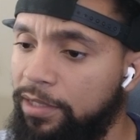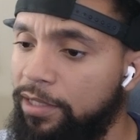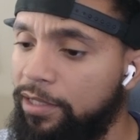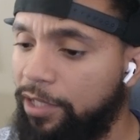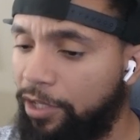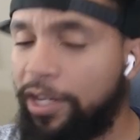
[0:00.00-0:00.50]

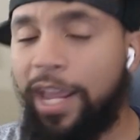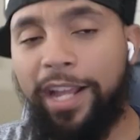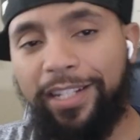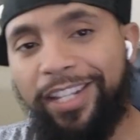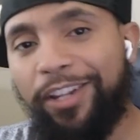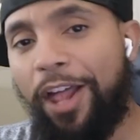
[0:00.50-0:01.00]
So I
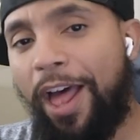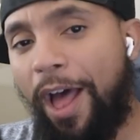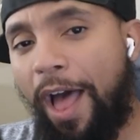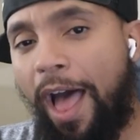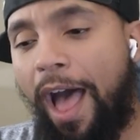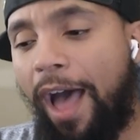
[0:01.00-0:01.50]

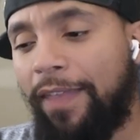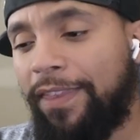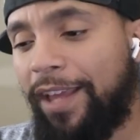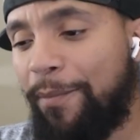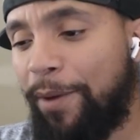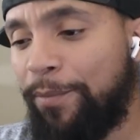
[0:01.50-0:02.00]
think
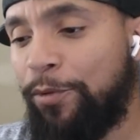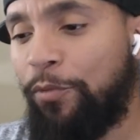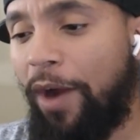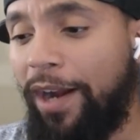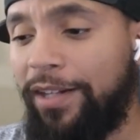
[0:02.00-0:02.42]
I might be right.